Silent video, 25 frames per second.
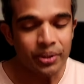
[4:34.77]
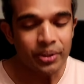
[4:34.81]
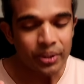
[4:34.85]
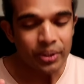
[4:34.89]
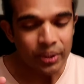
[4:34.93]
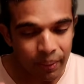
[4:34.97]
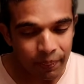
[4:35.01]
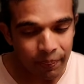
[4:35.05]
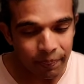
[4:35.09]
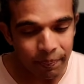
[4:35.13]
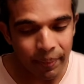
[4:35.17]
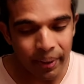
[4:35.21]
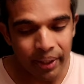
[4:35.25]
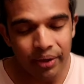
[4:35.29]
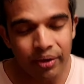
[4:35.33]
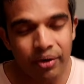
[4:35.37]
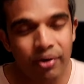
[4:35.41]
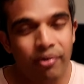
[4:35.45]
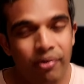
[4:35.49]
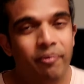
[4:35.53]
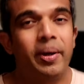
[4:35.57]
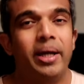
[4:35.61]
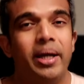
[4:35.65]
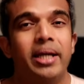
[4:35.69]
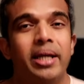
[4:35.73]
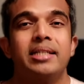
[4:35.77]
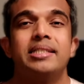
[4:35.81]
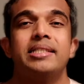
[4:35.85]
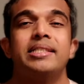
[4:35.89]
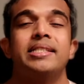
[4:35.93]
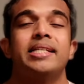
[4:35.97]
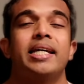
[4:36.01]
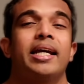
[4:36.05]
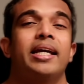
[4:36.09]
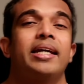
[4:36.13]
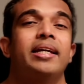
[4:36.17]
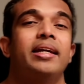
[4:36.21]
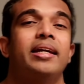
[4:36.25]
You're better off buying a
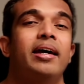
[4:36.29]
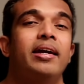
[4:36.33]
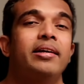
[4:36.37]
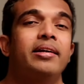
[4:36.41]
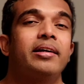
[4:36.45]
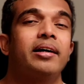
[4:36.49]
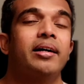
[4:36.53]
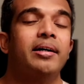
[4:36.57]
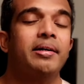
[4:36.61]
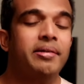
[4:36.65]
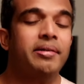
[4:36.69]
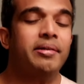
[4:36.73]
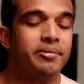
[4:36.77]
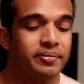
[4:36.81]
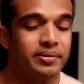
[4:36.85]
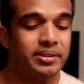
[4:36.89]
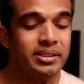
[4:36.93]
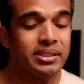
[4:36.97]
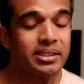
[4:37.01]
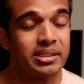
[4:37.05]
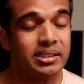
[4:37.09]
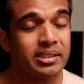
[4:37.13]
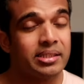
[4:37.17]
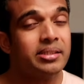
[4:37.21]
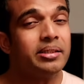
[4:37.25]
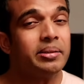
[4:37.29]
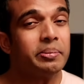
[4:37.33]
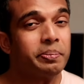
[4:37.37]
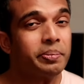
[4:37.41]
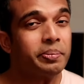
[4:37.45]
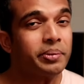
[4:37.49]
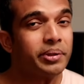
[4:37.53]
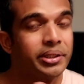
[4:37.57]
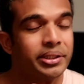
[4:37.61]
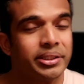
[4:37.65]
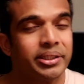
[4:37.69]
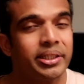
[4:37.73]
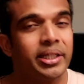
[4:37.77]
secondhand car, which doesn't
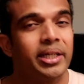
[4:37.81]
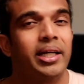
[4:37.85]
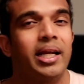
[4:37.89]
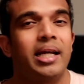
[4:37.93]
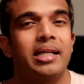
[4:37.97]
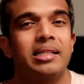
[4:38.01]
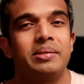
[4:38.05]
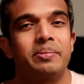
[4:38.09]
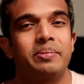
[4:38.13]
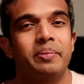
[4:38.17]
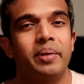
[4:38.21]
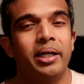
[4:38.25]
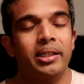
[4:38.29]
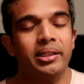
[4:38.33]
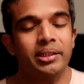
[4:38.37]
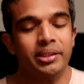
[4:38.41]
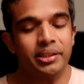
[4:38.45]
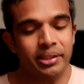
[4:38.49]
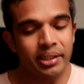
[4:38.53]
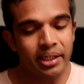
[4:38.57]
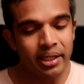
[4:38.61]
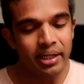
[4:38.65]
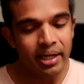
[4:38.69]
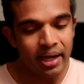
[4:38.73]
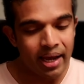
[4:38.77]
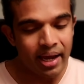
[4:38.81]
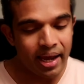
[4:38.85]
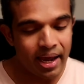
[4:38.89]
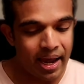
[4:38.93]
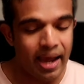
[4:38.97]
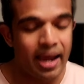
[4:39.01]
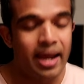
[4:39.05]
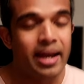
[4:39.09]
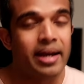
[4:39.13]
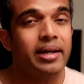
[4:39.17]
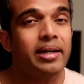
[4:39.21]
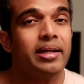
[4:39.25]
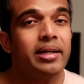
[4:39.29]
depreciate as much,
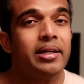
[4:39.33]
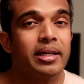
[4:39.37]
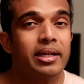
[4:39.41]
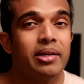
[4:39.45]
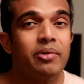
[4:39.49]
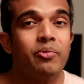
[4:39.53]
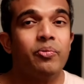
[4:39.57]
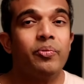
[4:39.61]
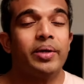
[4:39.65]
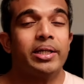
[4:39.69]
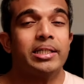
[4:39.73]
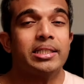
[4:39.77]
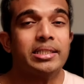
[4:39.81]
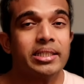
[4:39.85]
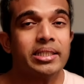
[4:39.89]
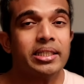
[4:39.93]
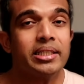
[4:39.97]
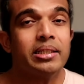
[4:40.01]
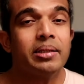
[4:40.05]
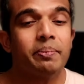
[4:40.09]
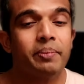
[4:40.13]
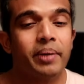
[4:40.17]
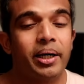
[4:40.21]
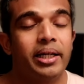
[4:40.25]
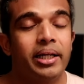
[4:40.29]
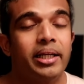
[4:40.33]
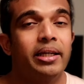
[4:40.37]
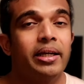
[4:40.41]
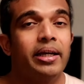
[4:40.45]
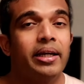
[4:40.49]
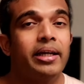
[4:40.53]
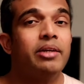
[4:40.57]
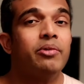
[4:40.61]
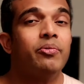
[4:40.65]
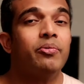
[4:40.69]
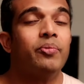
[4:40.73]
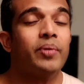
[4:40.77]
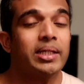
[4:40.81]
and investing the money,
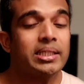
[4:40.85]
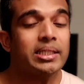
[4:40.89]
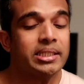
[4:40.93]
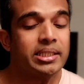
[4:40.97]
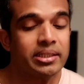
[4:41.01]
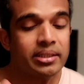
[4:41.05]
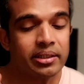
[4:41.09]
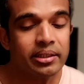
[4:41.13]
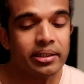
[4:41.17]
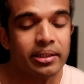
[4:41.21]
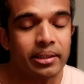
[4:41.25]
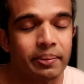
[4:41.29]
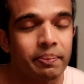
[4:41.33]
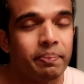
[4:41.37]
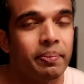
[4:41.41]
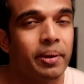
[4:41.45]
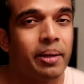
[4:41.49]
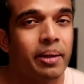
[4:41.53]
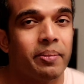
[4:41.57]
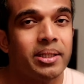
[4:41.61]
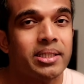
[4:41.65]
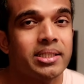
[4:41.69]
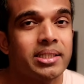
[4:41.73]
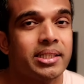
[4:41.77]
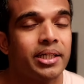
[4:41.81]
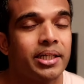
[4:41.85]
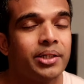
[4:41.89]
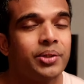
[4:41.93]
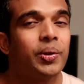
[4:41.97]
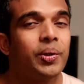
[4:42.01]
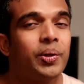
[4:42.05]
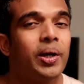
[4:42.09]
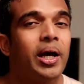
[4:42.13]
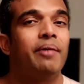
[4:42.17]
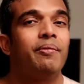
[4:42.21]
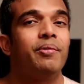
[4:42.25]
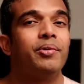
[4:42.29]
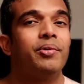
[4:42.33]
investing the repayments that you
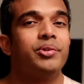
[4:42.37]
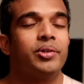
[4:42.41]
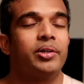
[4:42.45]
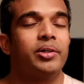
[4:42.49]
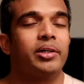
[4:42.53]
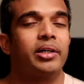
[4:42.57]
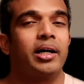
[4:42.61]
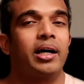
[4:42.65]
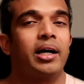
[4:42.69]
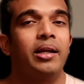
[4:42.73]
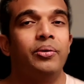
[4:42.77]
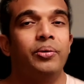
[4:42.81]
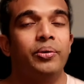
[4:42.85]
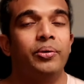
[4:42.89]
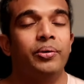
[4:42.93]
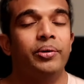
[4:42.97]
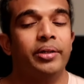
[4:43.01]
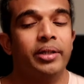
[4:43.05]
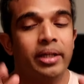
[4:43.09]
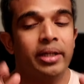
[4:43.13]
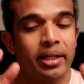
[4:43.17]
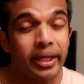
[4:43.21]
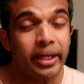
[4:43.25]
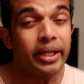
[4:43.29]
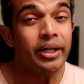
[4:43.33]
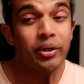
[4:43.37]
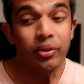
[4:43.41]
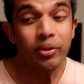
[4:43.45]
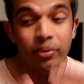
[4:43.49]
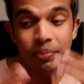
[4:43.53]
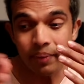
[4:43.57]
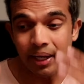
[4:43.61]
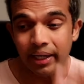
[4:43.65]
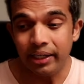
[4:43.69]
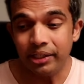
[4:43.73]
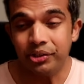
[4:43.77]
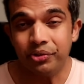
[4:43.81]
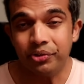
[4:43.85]
have on your car loan into
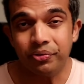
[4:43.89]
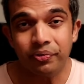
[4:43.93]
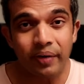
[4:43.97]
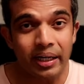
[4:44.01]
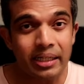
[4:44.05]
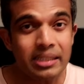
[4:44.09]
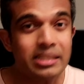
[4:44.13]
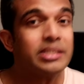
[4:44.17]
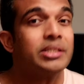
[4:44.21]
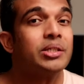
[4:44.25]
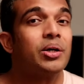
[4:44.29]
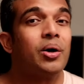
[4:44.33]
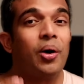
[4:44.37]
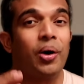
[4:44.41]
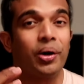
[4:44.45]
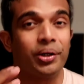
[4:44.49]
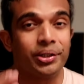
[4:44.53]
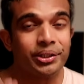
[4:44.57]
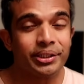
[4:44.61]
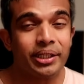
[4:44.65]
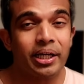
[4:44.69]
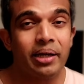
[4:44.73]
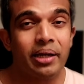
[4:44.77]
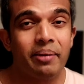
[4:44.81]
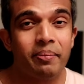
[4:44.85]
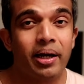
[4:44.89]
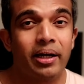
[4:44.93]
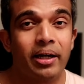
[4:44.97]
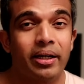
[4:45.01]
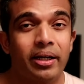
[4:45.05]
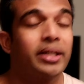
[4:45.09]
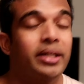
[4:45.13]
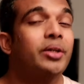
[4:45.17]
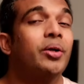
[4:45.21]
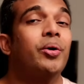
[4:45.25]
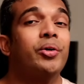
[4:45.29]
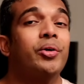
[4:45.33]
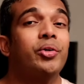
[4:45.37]
managed funds or share
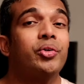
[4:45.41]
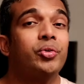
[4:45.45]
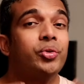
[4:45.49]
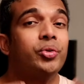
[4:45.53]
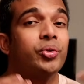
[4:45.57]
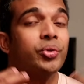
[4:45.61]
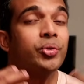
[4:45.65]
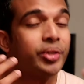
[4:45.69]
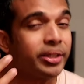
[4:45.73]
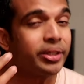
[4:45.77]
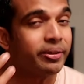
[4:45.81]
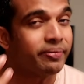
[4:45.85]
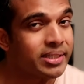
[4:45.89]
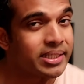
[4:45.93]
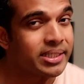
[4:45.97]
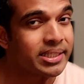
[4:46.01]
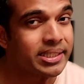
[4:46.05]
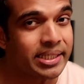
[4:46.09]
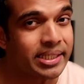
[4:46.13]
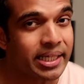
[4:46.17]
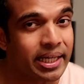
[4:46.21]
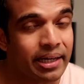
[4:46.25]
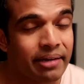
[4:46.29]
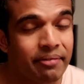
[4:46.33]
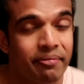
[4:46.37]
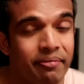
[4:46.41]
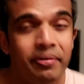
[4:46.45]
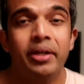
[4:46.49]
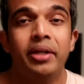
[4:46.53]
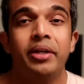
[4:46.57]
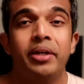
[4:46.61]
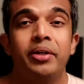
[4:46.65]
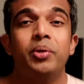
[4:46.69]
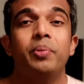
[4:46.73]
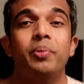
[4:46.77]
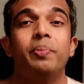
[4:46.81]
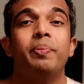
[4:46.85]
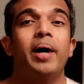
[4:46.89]
market, or you could even save
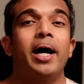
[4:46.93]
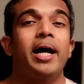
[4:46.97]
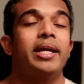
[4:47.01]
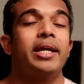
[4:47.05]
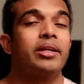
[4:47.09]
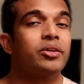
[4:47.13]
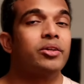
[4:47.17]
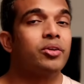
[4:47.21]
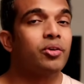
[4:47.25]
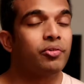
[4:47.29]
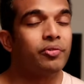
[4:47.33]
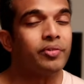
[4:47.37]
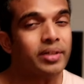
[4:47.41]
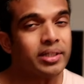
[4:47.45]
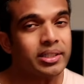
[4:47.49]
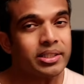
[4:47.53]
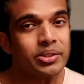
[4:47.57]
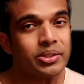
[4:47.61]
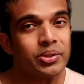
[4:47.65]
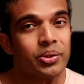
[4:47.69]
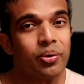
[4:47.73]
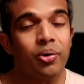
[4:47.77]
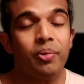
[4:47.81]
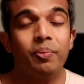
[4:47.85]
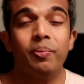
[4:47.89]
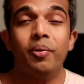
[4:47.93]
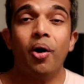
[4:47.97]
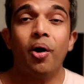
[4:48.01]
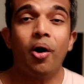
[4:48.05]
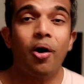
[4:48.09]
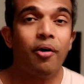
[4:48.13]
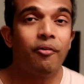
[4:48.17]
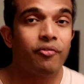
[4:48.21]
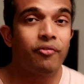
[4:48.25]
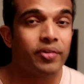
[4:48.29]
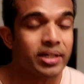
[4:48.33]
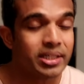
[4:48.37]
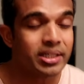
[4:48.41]
to buying your first home
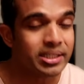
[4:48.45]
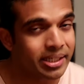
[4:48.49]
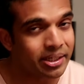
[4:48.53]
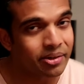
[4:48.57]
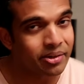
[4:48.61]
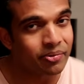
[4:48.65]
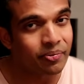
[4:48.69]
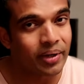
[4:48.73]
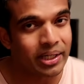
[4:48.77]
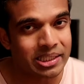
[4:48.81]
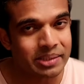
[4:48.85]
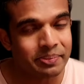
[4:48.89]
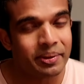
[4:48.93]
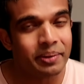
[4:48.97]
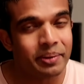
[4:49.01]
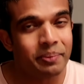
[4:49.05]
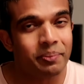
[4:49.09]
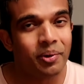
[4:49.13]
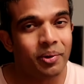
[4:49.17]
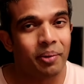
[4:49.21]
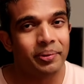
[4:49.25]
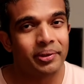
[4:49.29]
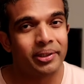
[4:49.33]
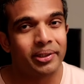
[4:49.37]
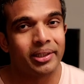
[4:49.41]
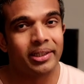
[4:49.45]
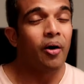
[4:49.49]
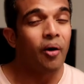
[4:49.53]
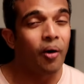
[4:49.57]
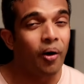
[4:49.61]
or first investment property.